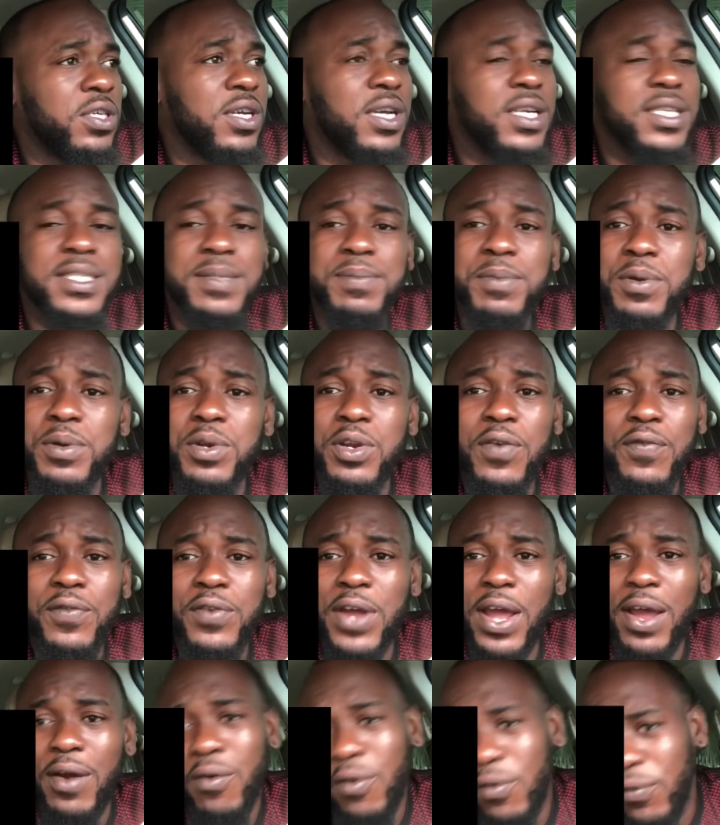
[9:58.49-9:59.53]
You see me, I love them
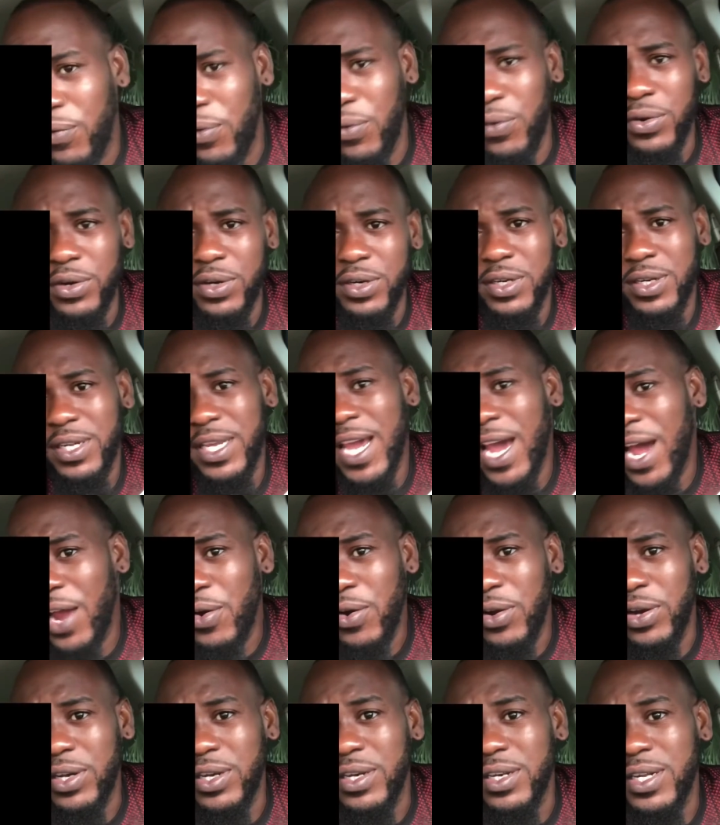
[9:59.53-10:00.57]
like, cook food. Can't do
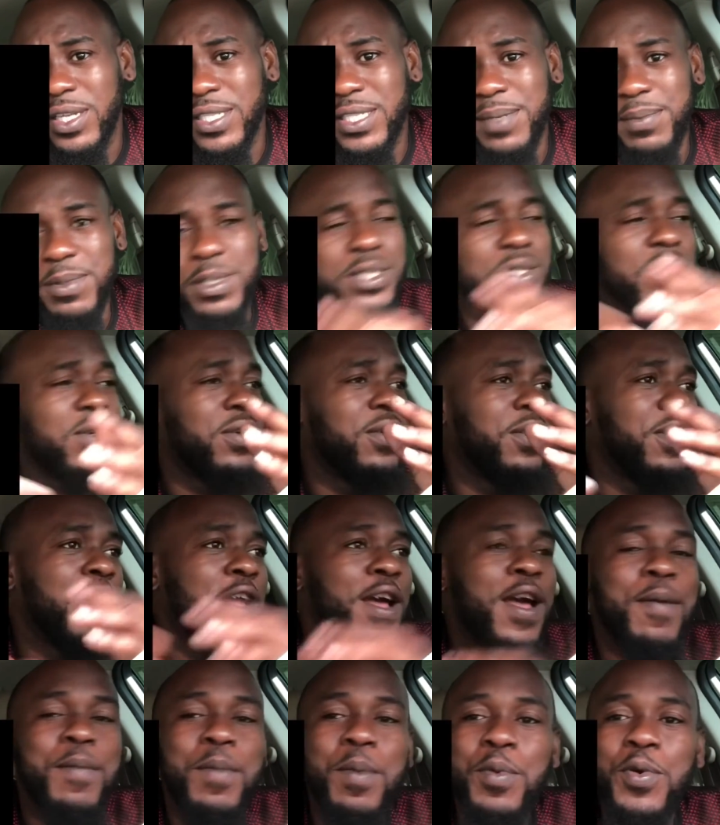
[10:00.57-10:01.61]
it. You see me, so.
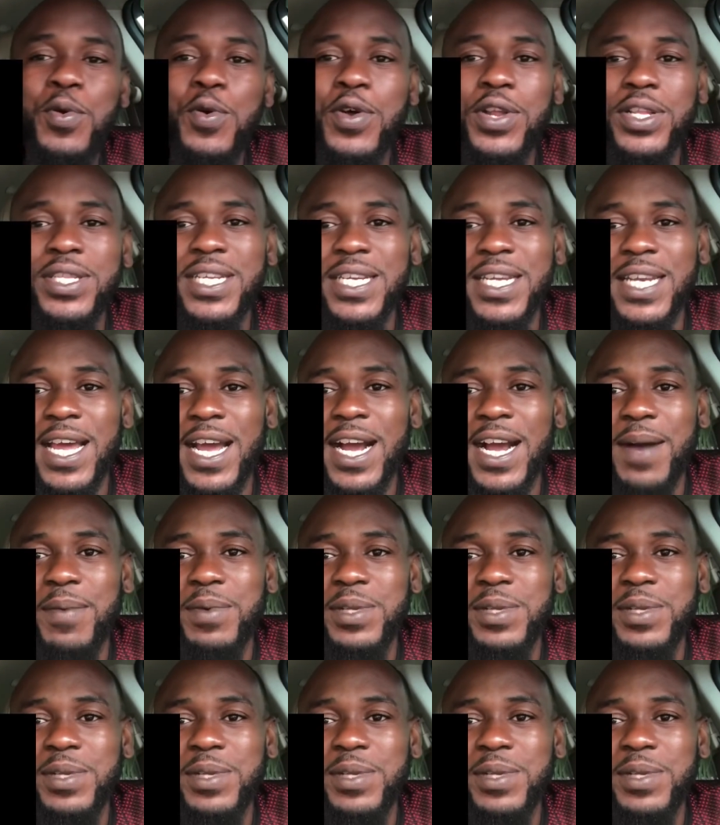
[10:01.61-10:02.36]
You know what I think in that comment